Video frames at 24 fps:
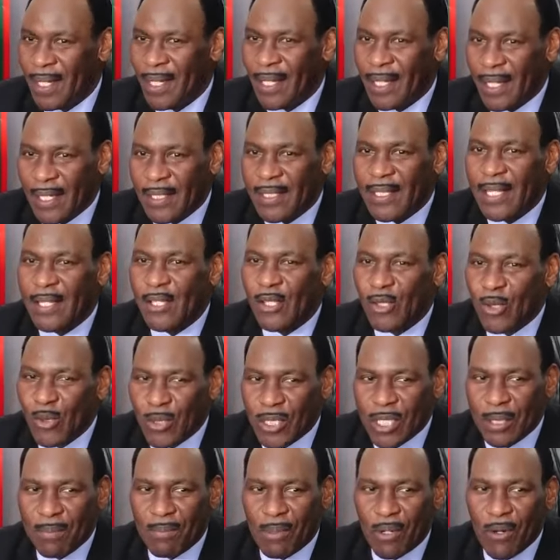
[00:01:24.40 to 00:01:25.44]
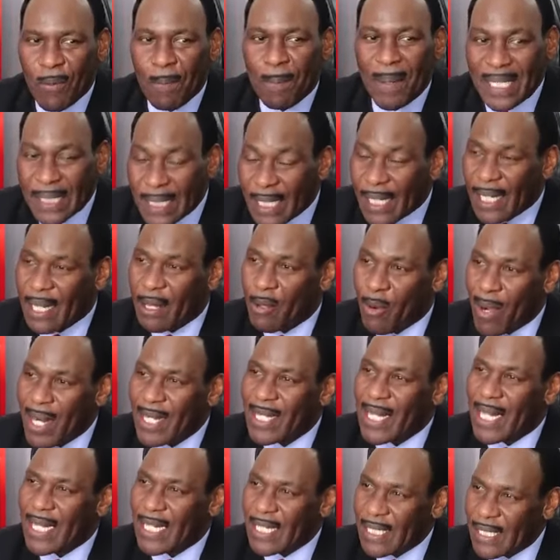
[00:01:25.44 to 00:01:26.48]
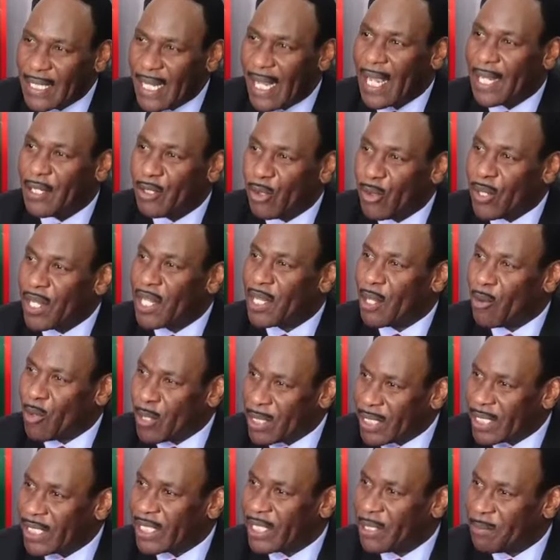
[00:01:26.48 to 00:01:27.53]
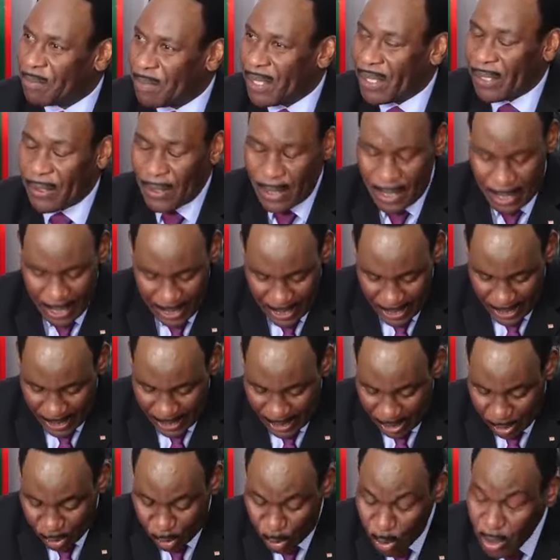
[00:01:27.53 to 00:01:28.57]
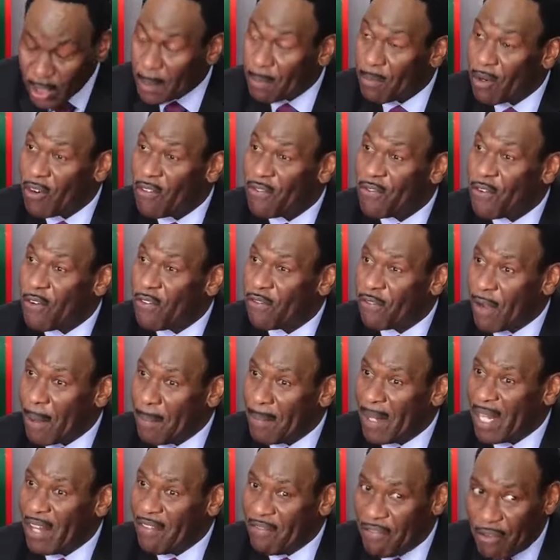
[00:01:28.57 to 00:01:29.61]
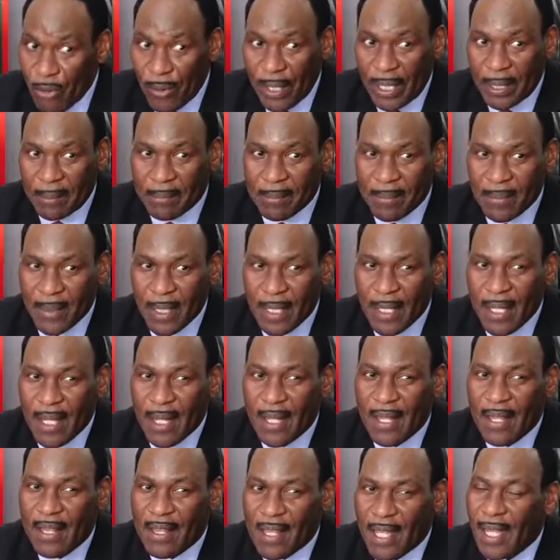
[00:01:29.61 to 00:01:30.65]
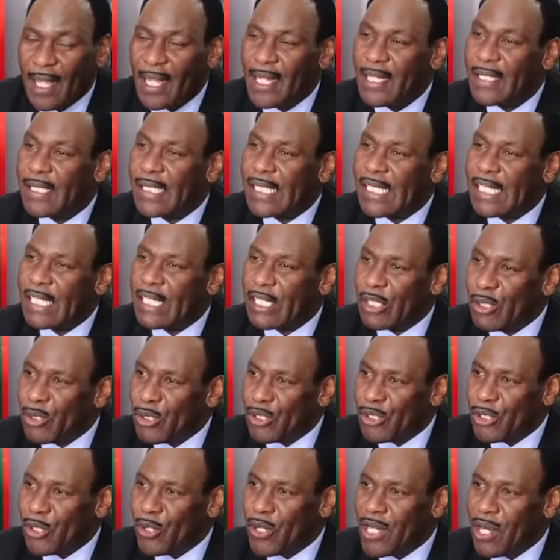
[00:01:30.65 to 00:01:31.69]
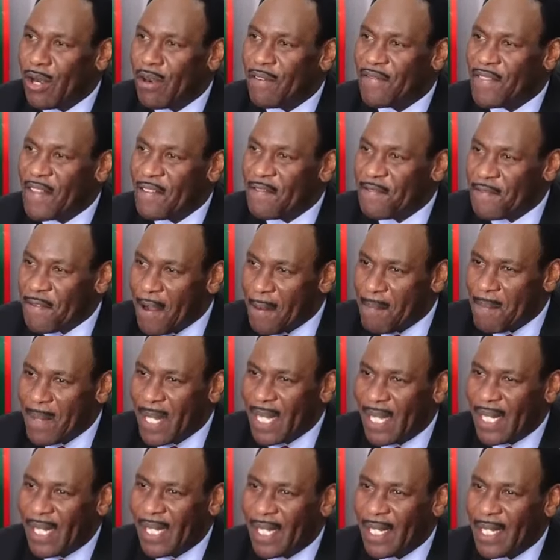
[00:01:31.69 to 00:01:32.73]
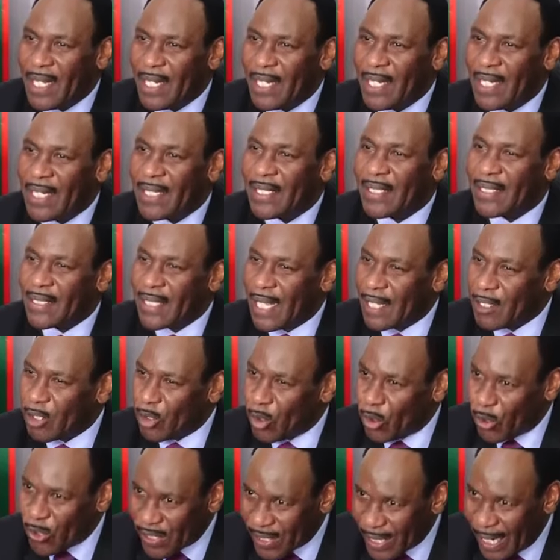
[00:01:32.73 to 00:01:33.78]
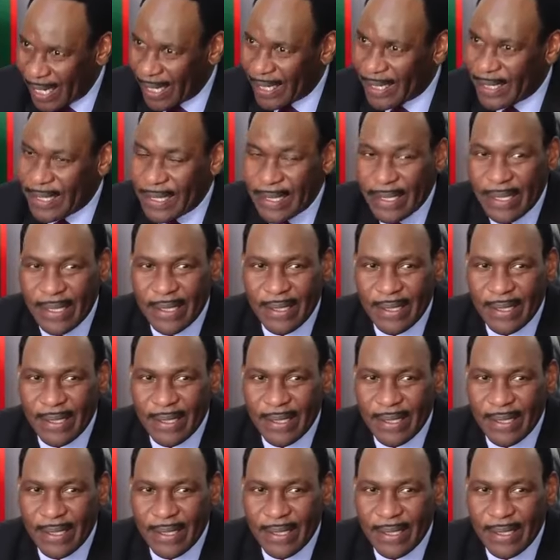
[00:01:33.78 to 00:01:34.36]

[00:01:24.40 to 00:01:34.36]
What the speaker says: is suitable, particularly the one that is aired during the watershed period, is suitable for family viewing. The institution of the family is sacrosanct.